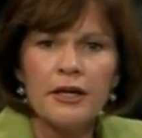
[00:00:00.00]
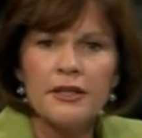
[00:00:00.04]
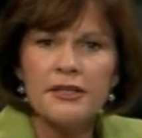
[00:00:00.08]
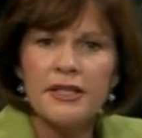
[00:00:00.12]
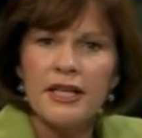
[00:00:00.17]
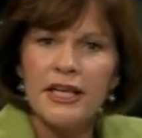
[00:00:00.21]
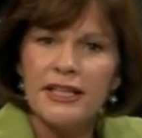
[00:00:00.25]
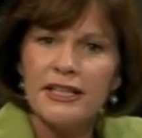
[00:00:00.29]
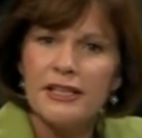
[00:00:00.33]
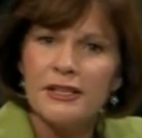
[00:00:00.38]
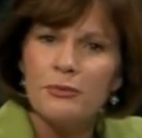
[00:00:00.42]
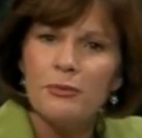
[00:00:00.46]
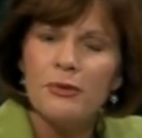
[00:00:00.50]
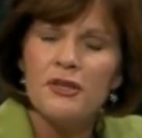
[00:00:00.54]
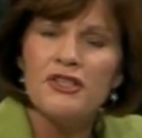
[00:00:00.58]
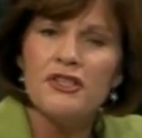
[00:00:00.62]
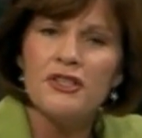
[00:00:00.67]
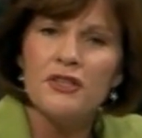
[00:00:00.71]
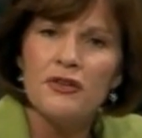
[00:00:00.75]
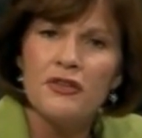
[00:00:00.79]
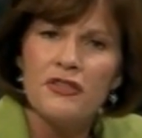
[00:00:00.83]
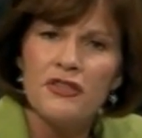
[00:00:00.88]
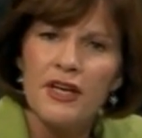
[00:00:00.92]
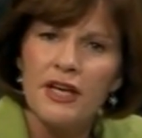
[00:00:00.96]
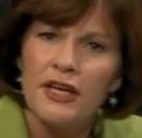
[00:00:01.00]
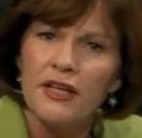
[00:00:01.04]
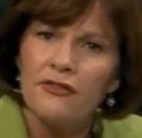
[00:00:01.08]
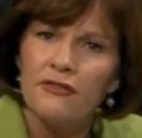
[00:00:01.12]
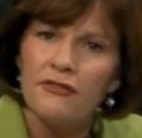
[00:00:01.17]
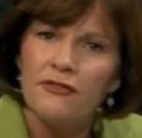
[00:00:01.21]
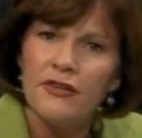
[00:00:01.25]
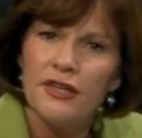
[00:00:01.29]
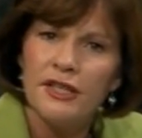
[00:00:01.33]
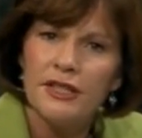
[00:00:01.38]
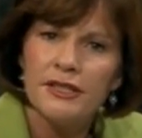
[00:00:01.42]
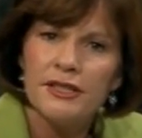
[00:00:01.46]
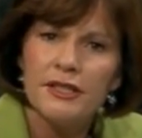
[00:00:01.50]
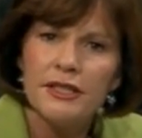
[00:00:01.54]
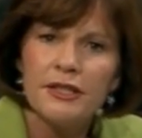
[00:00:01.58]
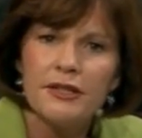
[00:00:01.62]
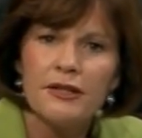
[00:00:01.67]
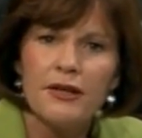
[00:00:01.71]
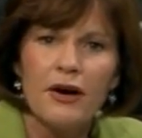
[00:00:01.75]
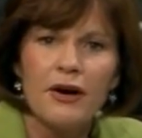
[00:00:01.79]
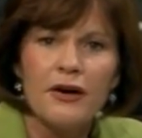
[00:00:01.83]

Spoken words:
Tell us what you think. Visit